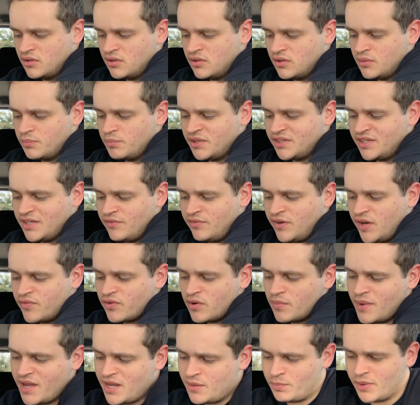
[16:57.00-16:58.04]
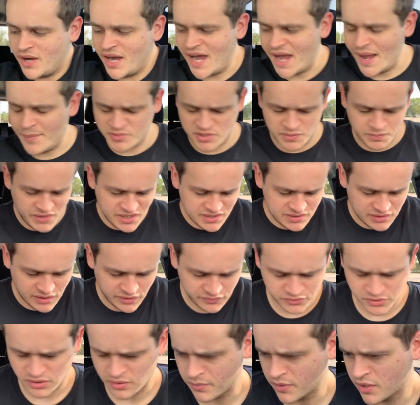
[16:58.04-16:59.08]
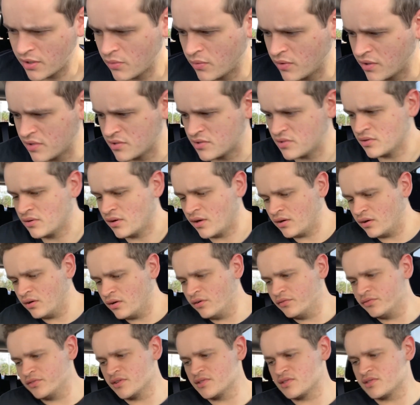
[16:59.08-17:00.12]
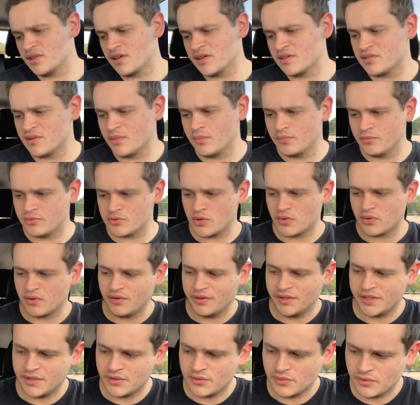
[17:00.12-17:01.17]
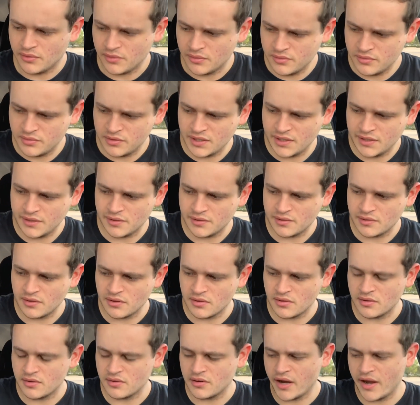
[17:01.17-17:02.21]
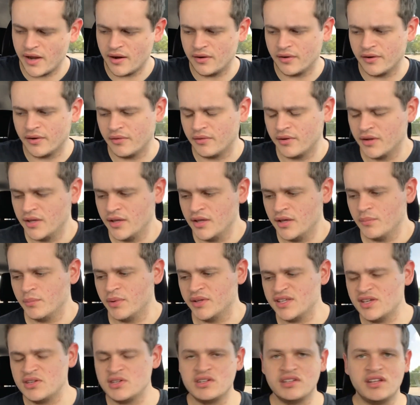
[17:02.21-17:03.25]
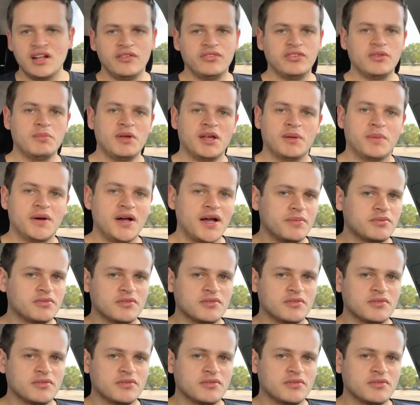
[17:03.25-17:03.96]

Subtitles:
But they've never made Pops based off Terminator 1 and 2. I don't know if it's like some sort of legal thing, or I don't know. But they should definitely make Pops for